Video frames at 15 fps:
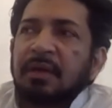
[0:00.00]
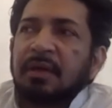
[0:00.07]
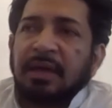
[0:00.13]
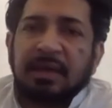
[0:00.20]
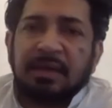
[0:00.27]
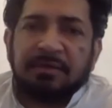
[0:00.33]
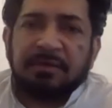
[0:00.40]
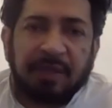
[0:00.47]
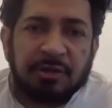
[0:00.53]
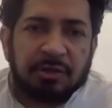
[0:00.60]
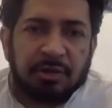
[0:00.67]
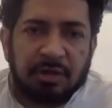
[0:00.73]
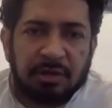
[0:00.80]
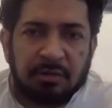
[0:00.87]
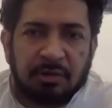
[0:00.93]
And
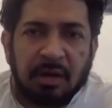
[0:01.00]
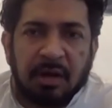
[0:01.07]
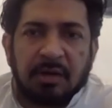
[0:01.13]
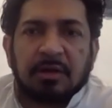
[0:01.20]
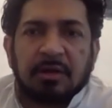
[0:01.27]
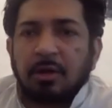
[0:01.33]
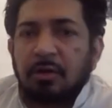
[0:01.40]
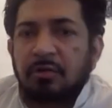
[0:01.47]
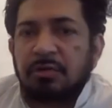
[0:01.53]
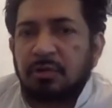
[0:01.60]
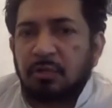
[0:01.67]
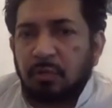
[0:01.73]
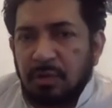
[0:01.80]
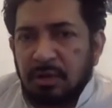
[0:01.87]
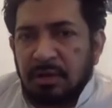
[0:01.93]
eventually you can't close
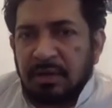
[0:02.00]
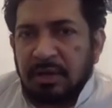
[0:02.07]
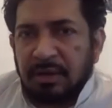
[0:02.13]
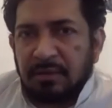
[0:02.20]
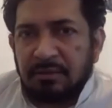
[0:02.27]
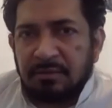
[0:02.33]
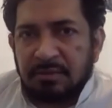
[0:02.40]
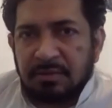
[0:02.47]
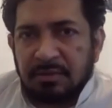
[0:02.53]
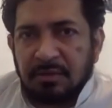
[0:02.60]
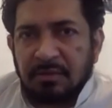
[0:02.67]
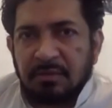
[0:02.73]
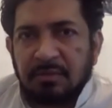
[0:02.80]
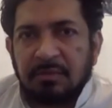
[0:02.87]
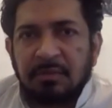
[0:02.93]
the world down.
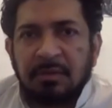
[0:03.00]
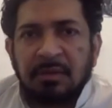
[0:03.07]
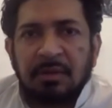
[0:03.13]
So